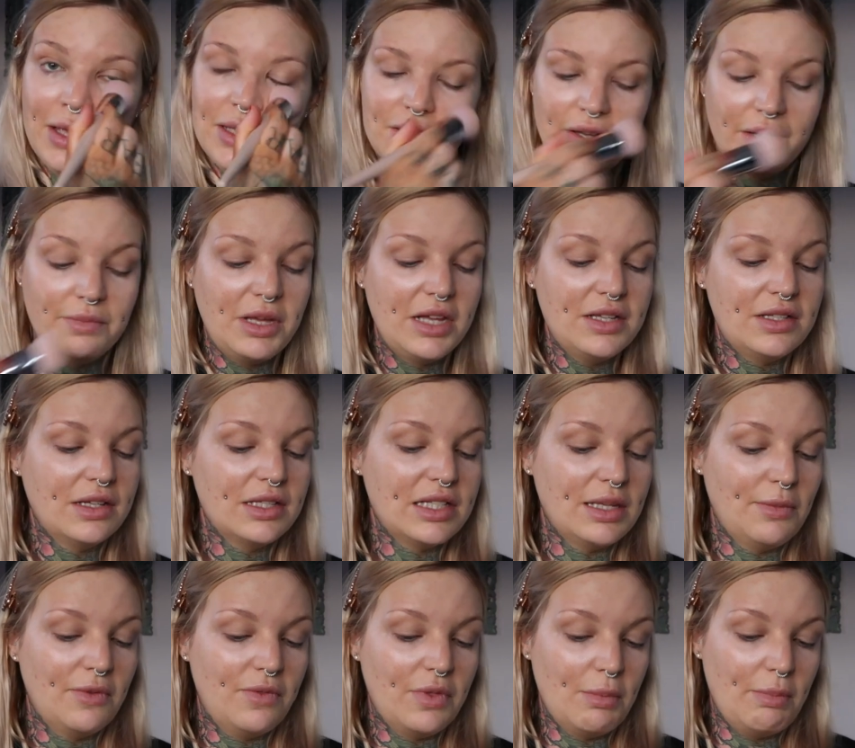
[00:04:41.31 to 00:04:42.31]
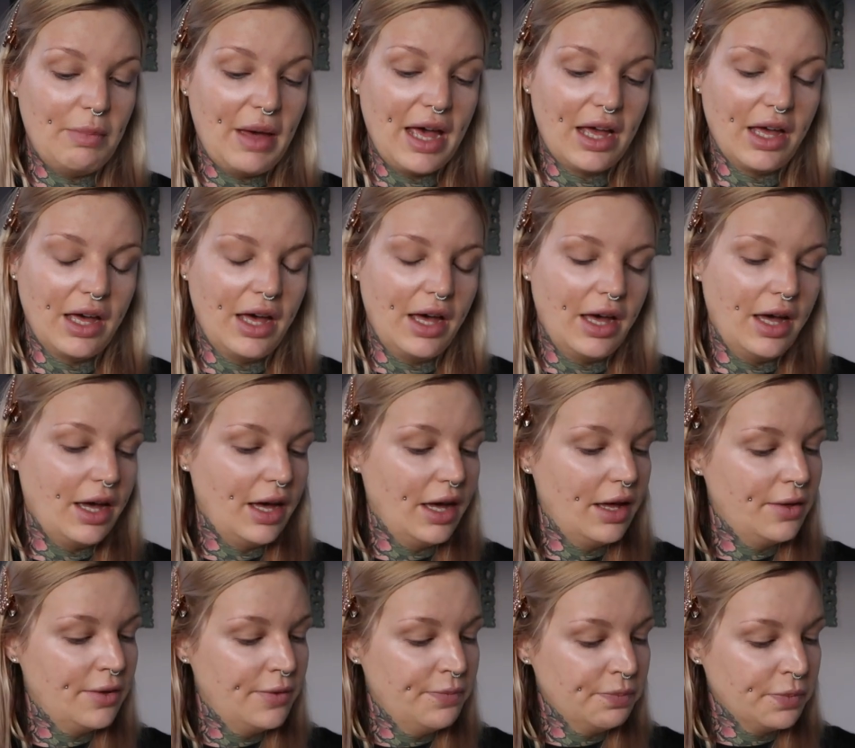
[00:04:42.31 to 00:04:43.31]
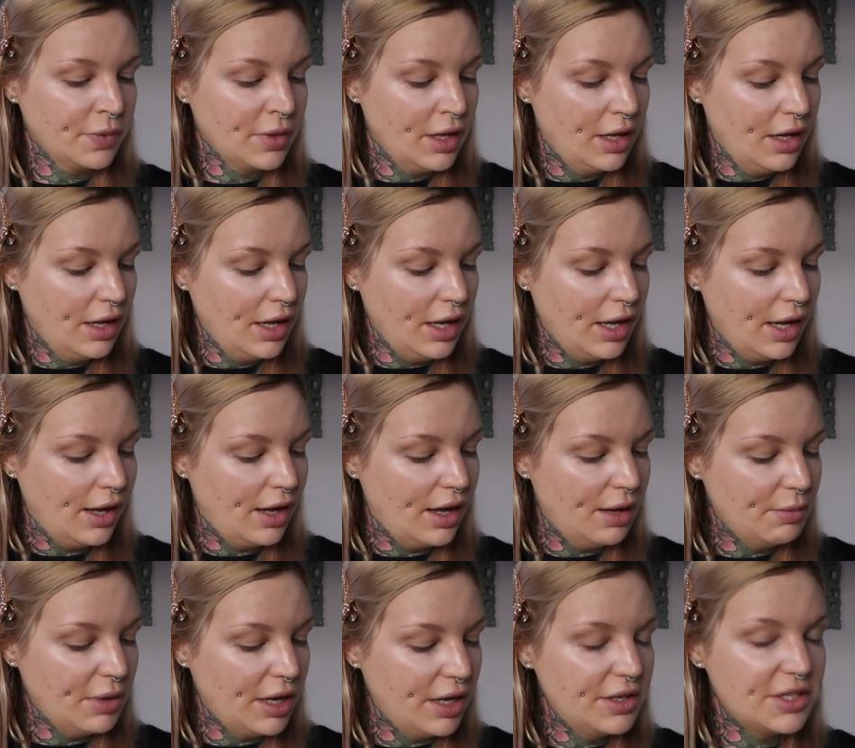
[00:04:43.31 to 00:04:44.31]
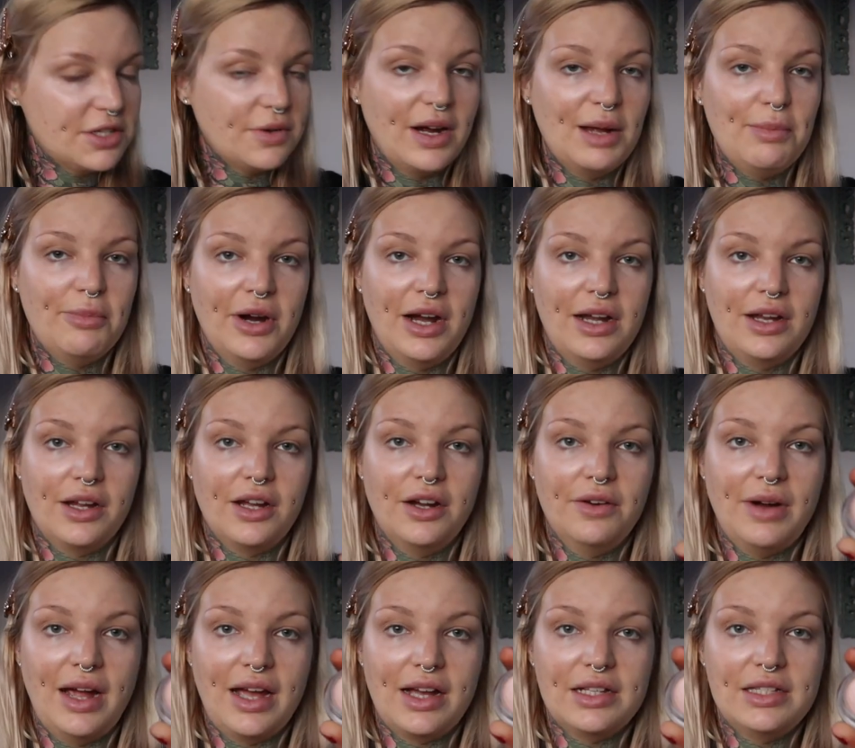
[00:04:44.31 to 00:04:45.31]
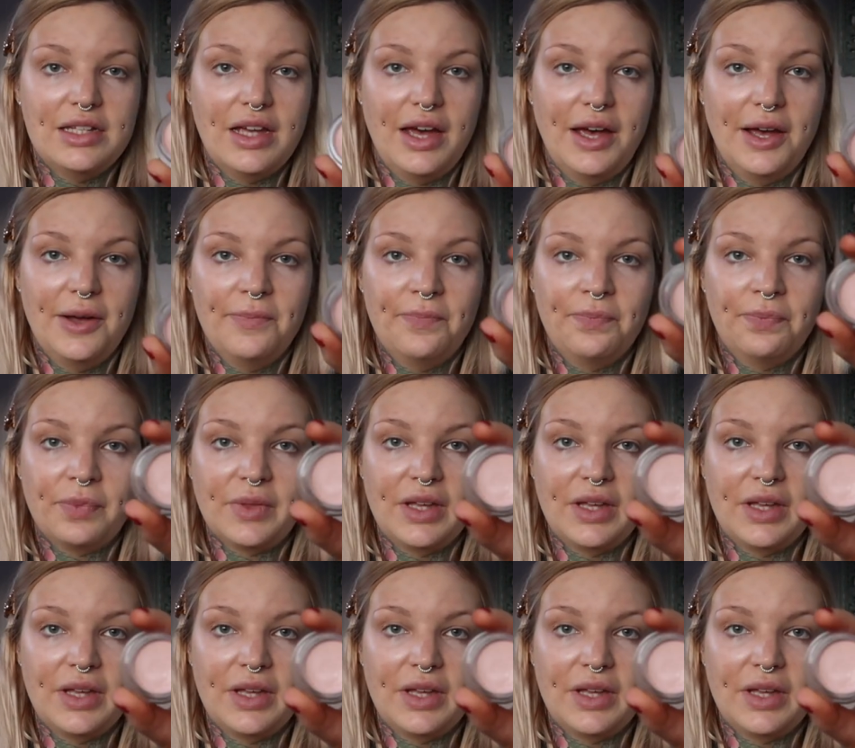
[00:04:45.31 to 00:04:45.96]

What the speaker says: So I'm using some of the Becca under eye brightening corrector.